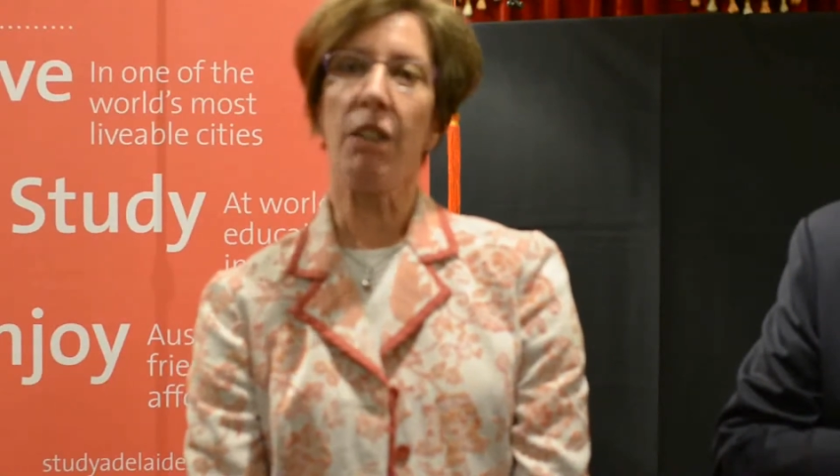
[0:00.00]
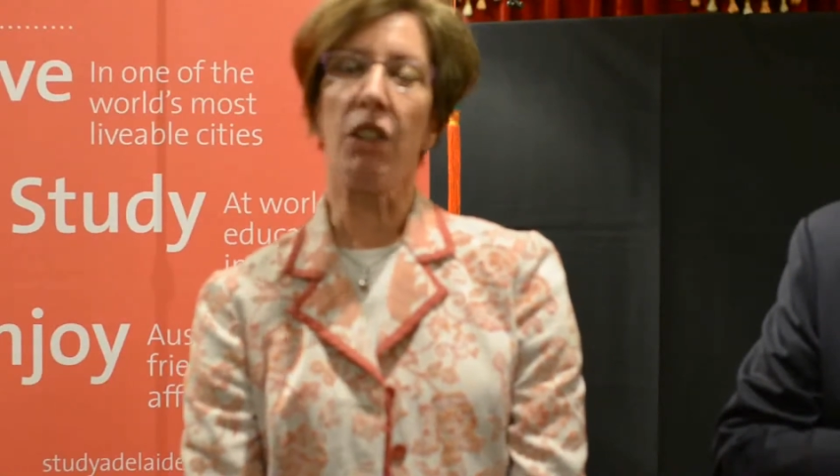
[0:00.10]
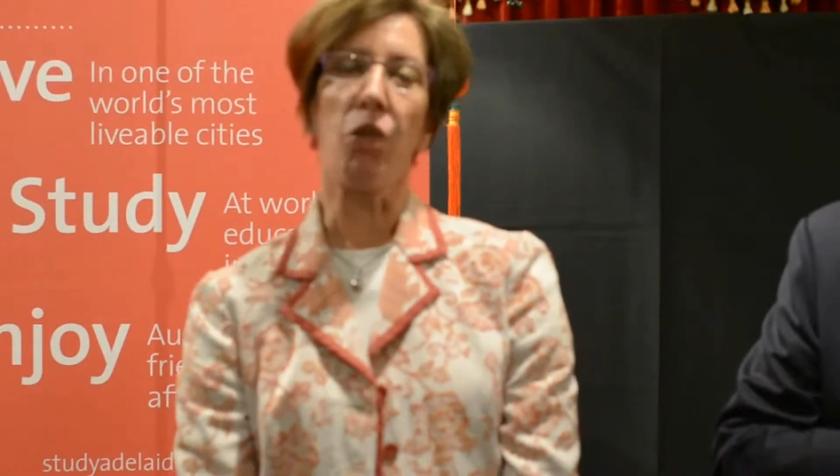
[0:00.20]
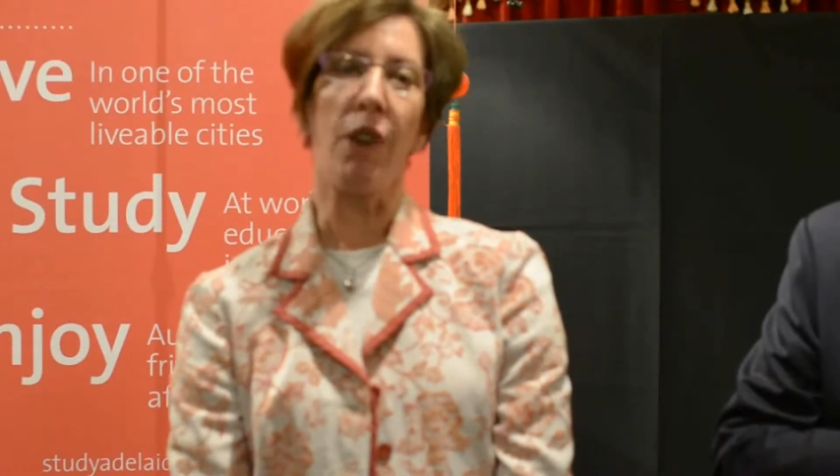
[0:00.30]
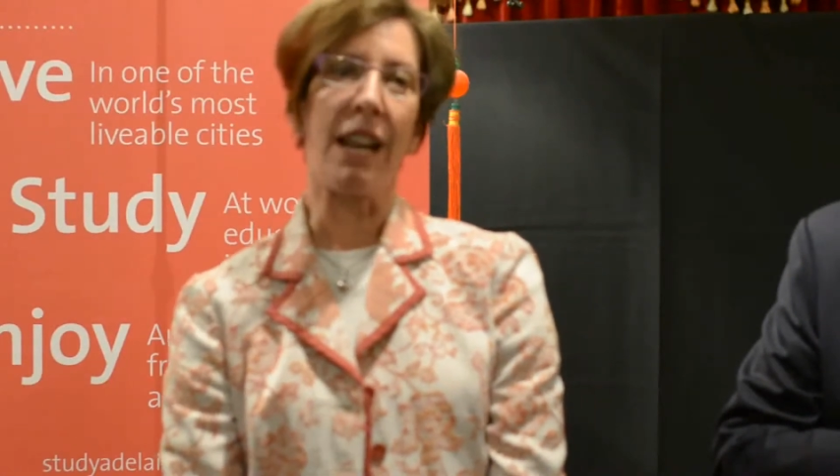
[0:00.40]
and
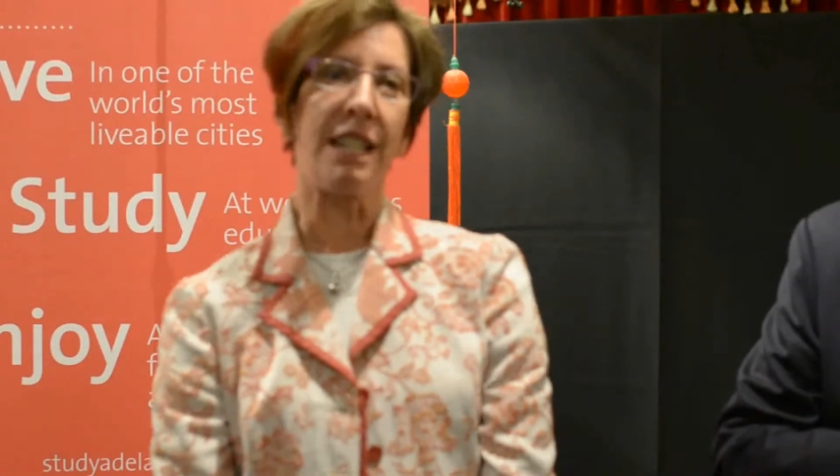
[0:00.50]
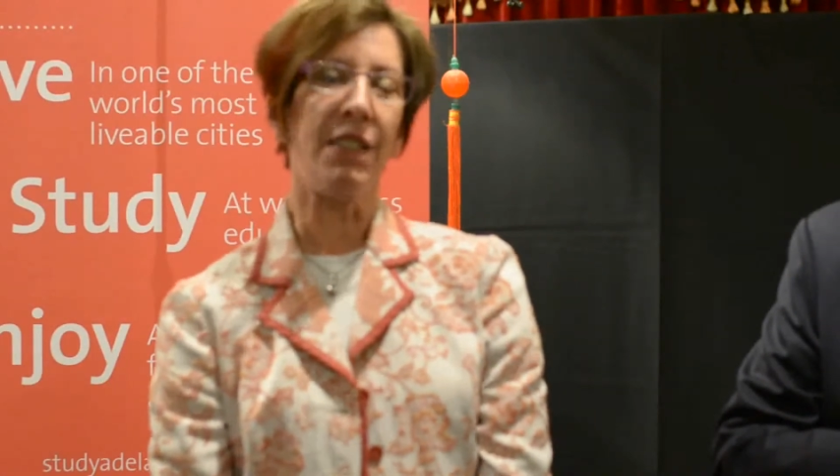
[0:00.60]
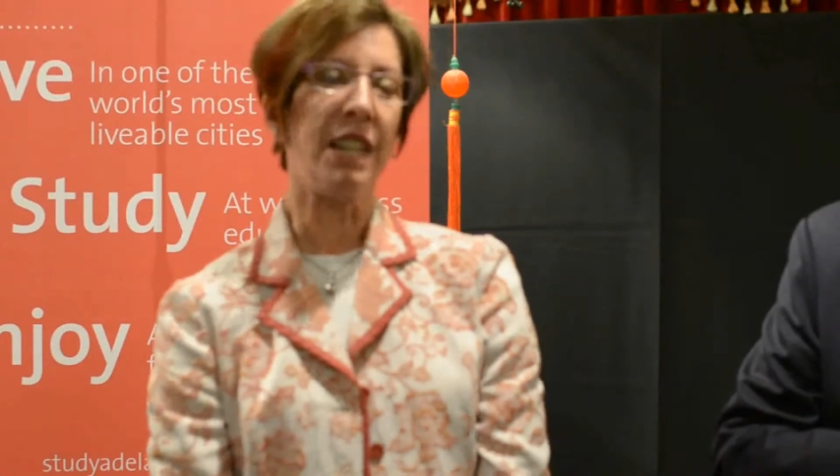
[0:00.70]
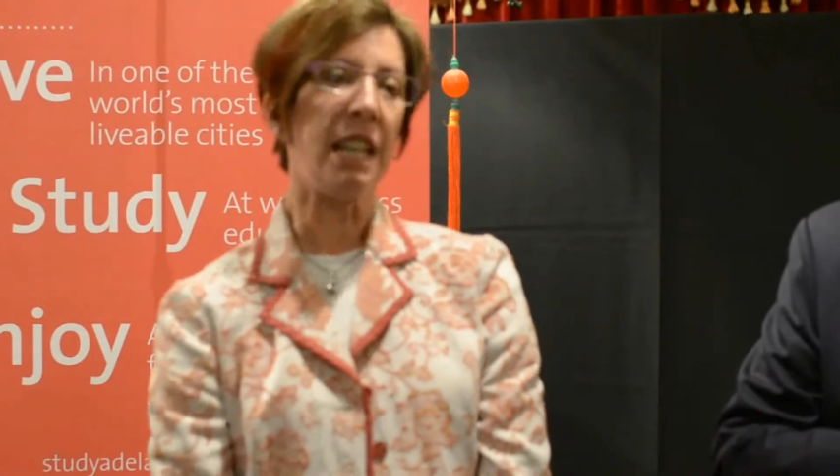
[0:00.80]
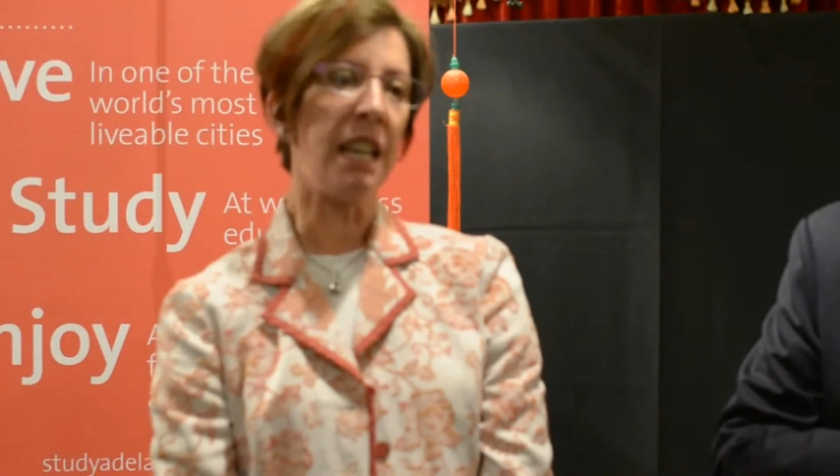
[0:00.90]
your
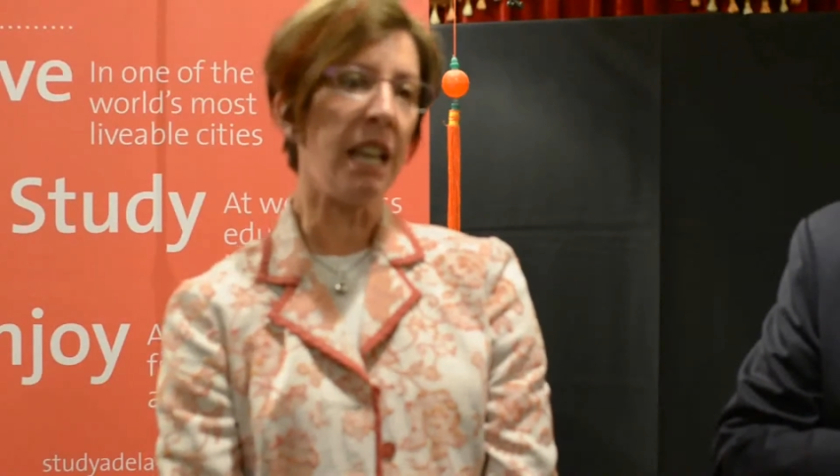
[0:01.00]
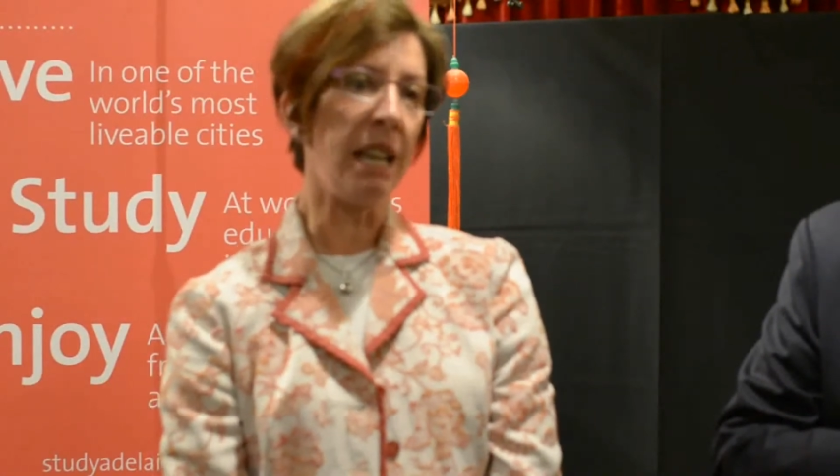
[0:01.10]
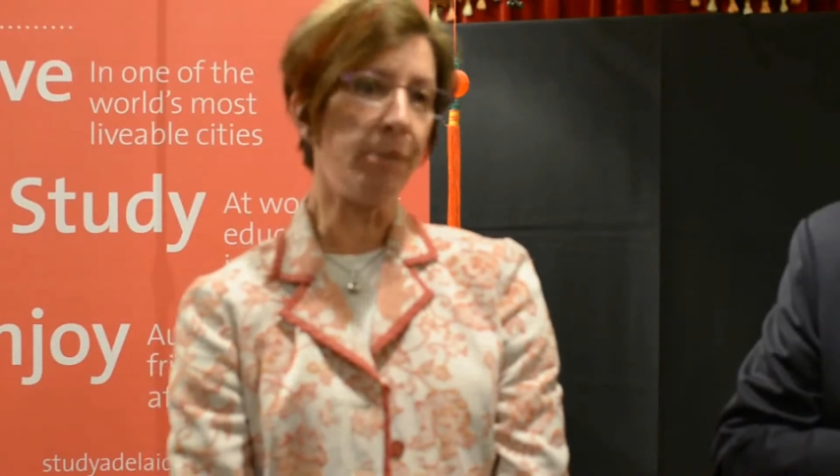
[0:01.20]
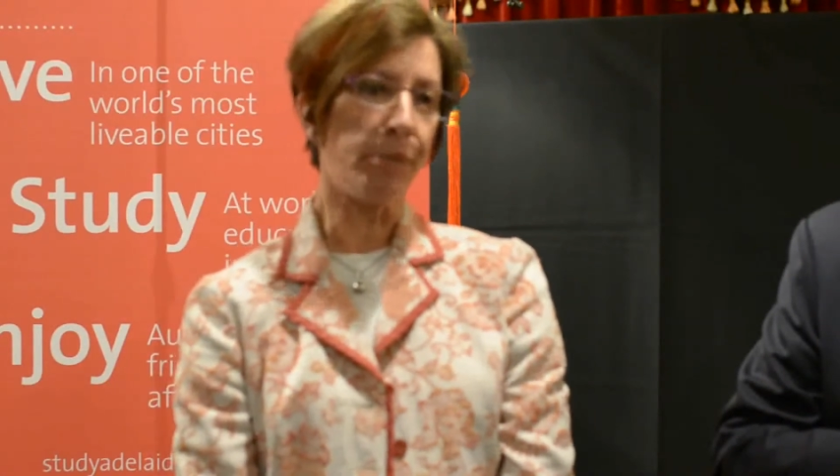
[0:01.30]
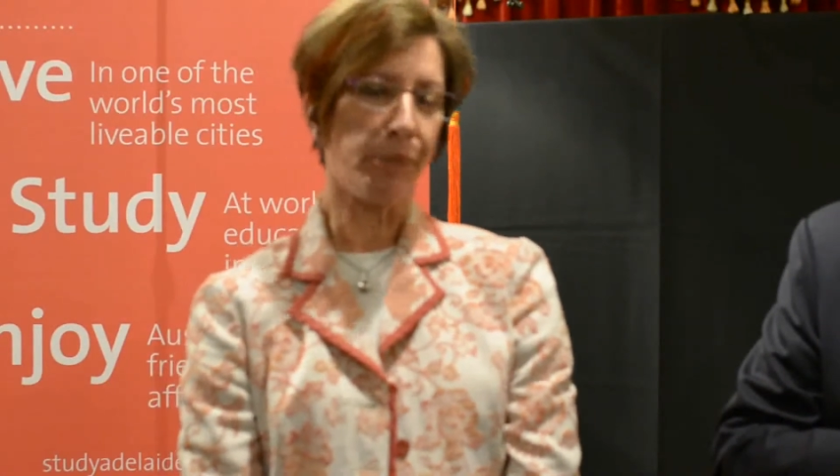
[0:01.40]
activity here.